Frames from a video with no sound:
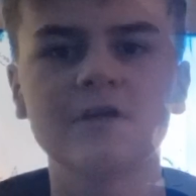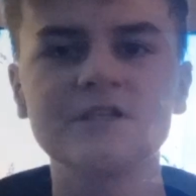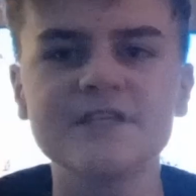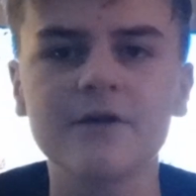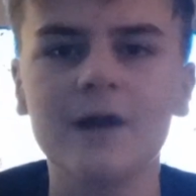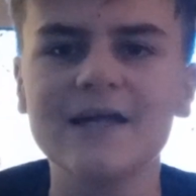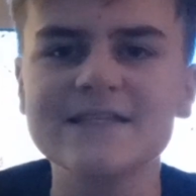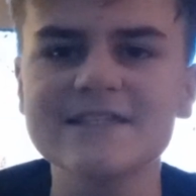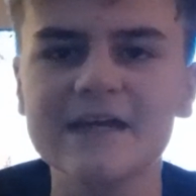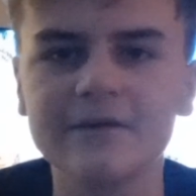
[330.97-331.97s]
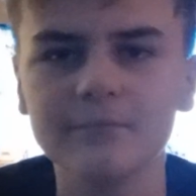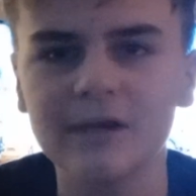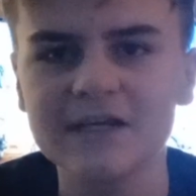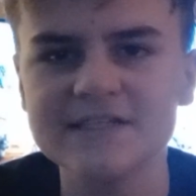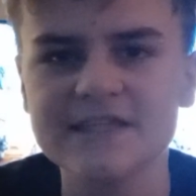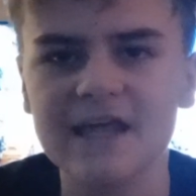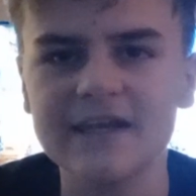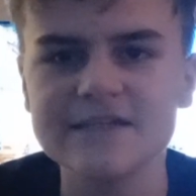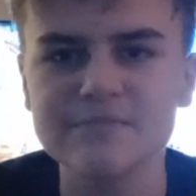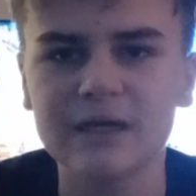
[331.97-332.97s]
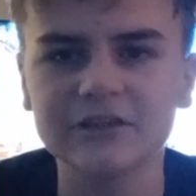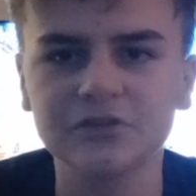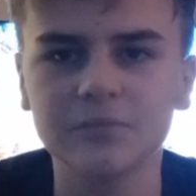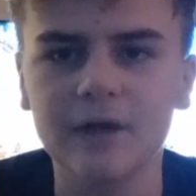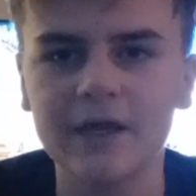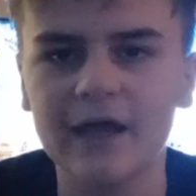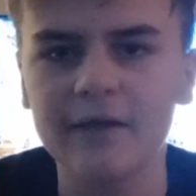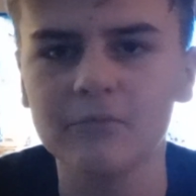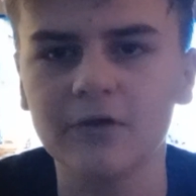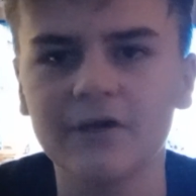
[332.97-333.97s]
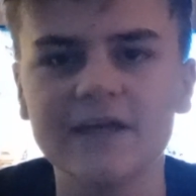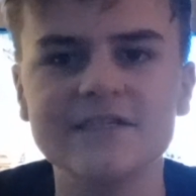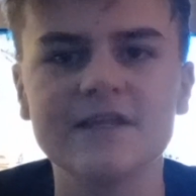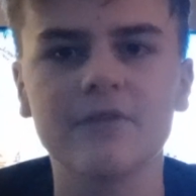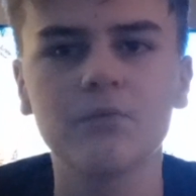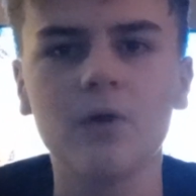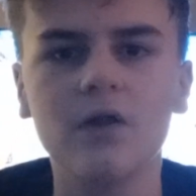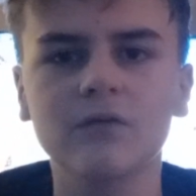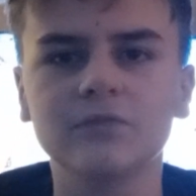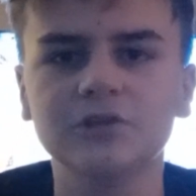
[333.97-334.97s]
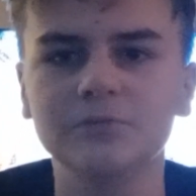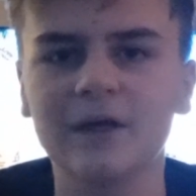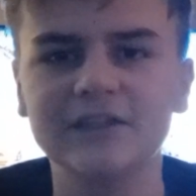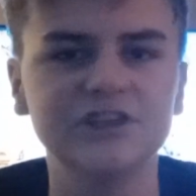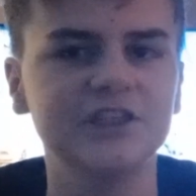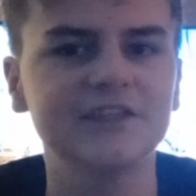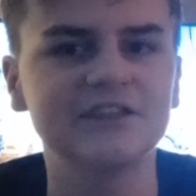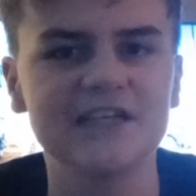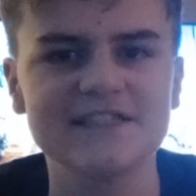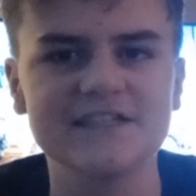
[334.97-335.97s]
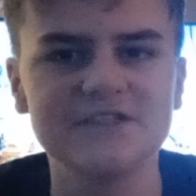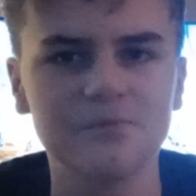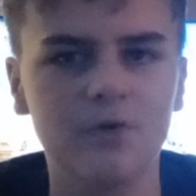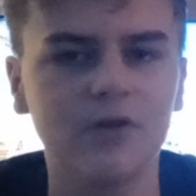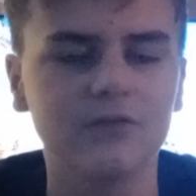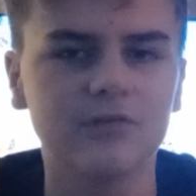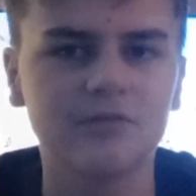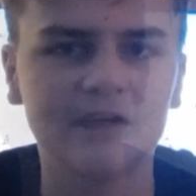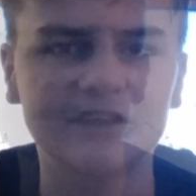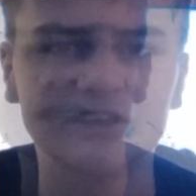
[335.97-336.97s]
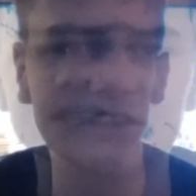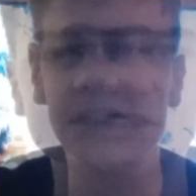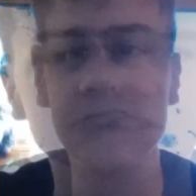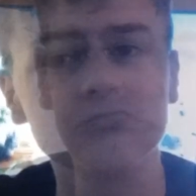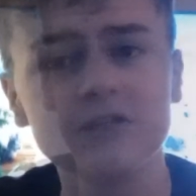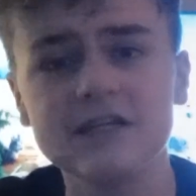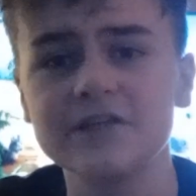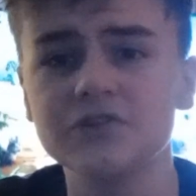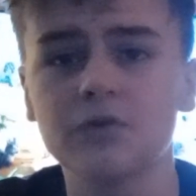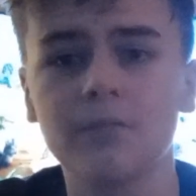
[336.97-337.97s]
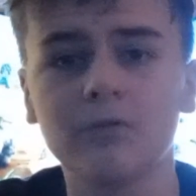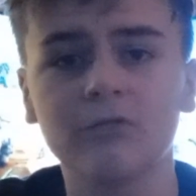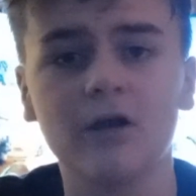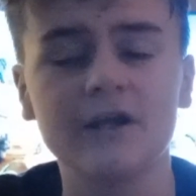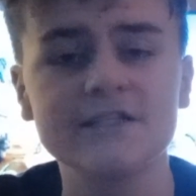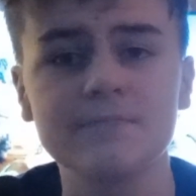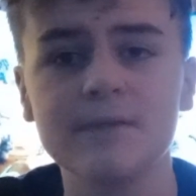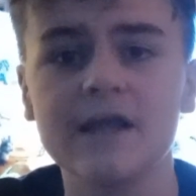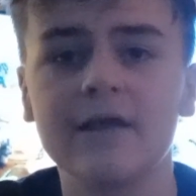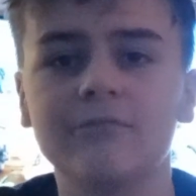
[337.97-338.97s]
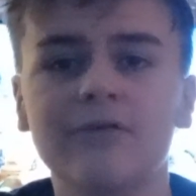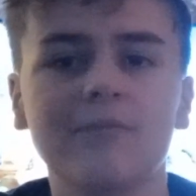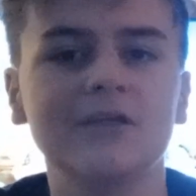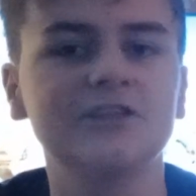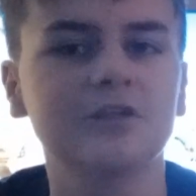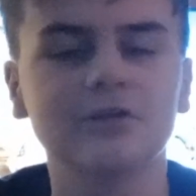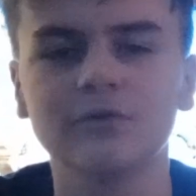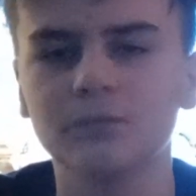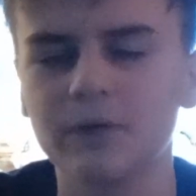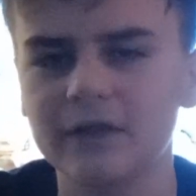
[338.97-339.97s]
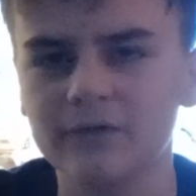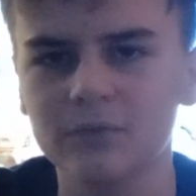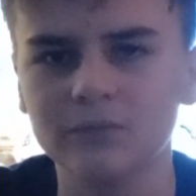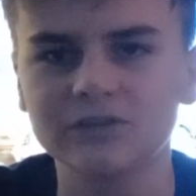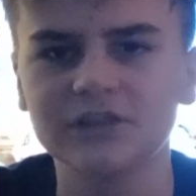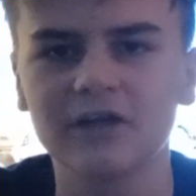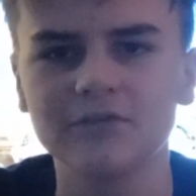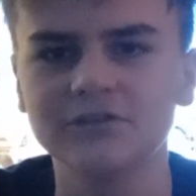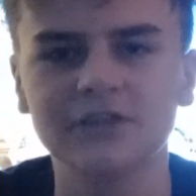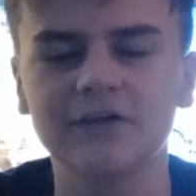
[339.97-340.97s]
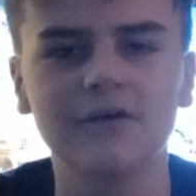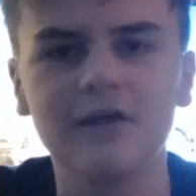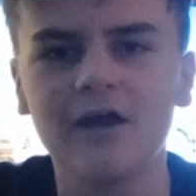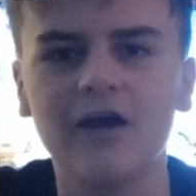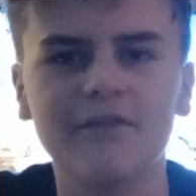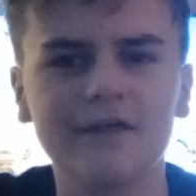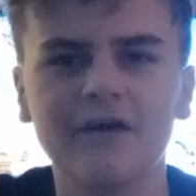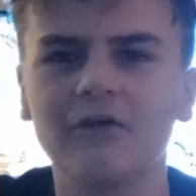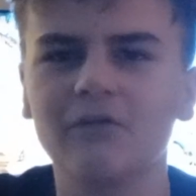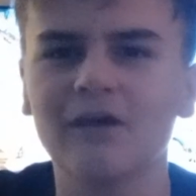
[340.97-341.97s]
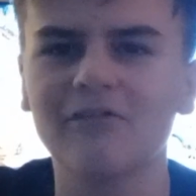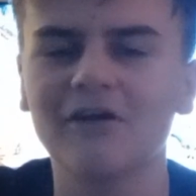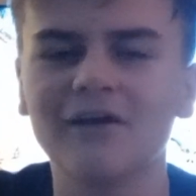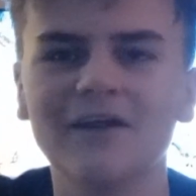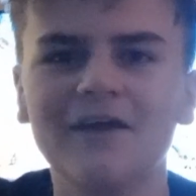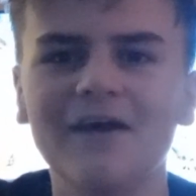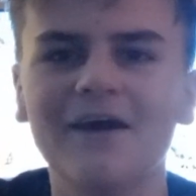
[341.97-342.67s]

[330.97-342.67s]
So at 2nd place then is Mandrill Mayhem, located in the world of Jumanji, a Chessington World of Adventures. It's a really enjoyable ride. It's a B&M family shuttled wing launch coaster. I think I got that right.